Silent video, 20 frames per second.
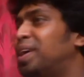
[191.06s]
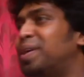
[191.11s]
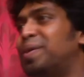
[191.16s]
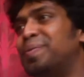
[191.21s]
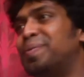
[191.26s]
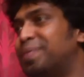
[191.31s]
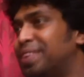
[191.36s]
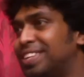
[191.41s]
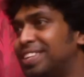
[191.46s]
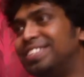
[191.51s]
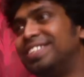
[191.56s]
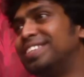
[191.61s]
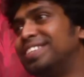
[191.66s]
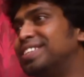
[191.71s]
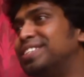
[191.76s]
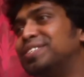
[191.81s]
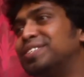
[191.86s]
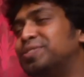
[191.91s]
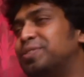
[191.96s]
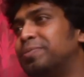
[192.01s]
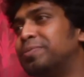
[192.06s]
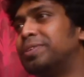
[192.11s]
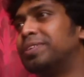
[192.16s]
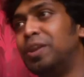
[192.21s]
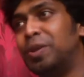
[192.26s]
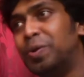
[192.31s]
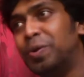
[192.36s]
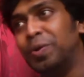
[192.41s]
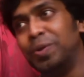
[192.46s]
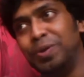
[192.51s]
nothing, nothing, Swami.
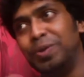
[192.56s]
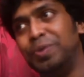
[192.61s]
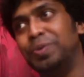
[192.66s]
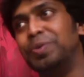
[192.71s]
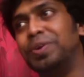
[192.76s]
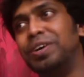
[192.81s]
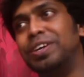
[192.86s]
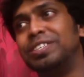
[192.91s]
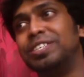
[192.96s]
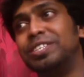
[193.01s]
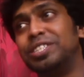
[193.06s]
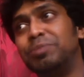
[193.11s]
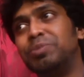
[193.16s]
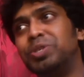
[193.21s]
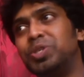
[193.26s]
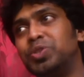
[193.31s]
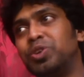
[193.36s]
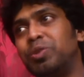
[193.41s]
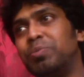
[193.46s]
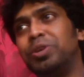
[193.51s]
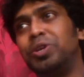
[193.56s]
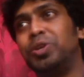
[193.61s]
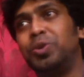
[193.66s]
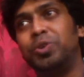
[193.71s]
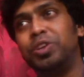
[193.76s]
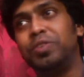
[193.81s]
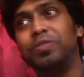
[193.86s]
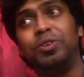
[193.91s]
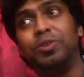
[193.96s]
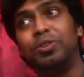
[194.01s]
No, you are such a big Swami, you
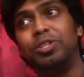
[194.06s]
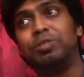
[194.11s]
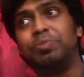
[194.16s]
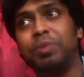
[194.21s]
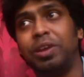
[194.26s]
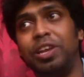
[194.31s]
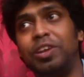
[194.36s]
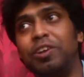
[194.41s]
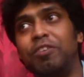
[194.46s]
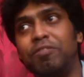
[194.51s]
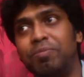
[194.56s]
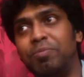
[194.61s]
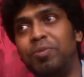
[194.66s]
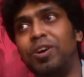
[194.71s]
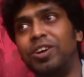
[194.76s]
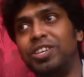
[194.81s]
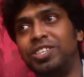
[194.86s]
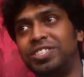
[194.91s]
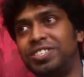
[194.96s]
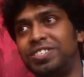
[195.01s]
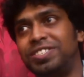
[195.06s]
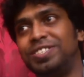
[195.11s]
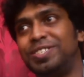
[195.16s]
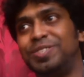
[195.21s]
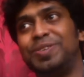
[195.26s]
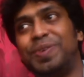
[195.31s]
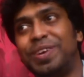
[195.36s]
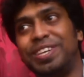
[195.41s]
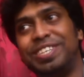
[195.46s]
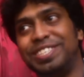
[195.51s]
don't even know the spelling of Bosch.
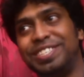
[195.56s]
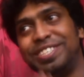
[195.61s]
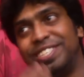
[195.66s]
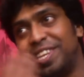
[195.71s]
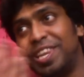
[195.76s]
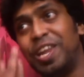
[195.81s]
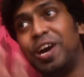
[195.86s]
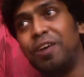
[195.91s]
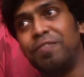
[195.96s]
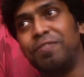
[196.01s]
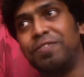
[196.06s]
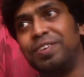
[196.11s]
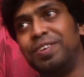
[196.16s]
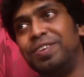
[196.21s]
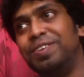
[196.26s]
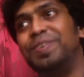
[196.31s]
So I just laughed.